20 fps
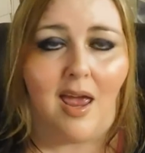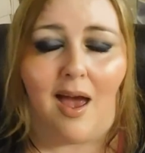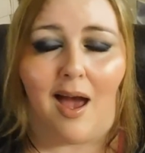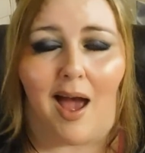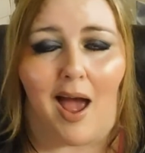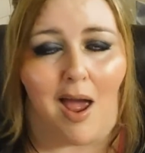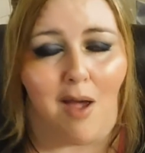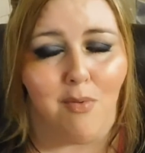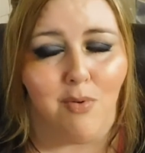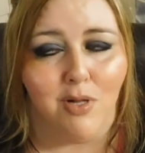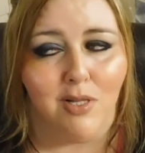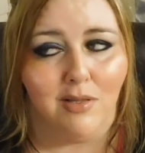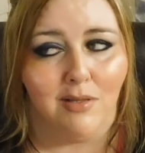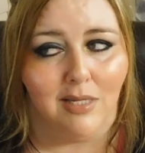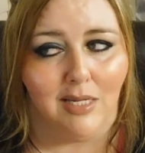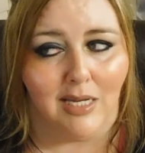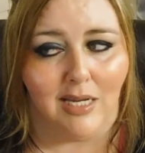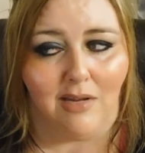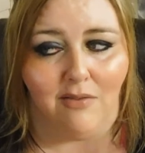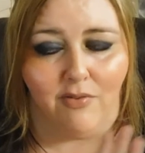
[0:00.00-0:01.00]
I will
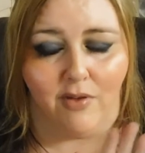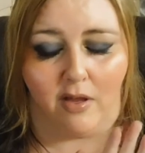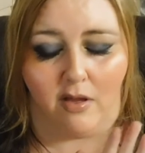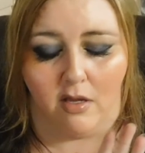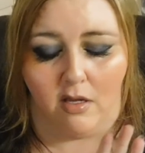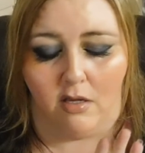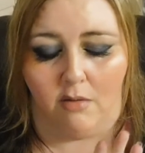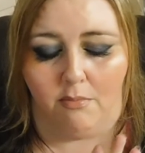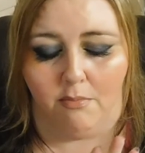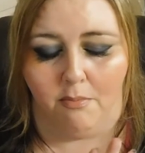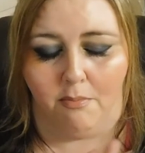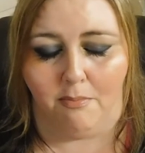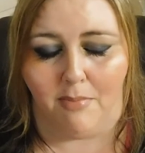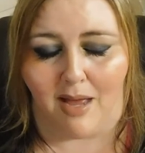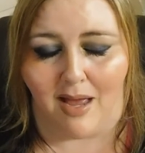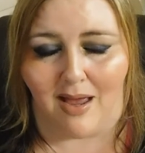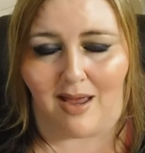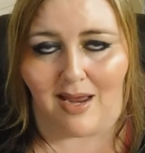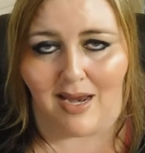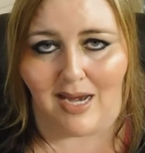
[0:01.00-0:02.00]
leave
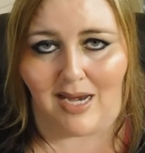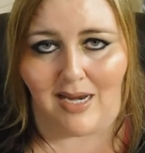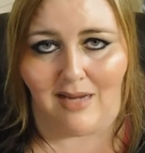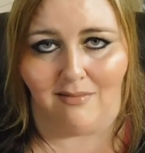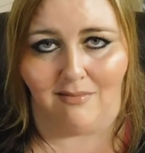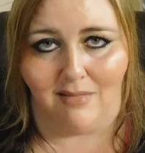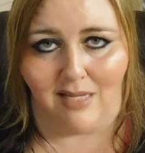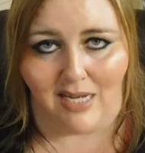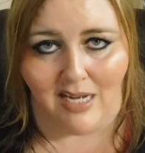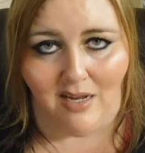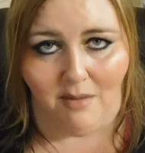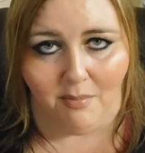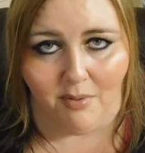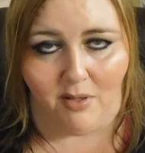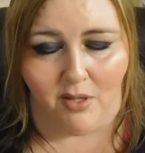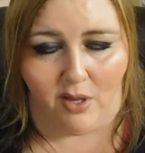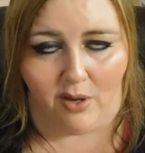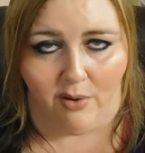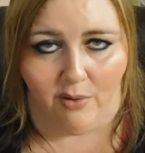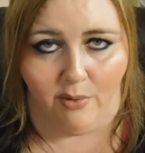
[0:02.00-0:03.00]
my link
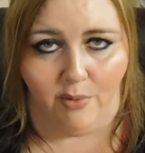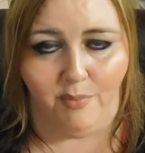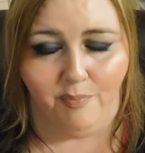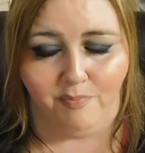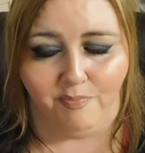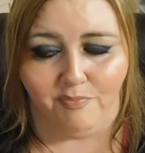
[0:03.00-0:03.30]
below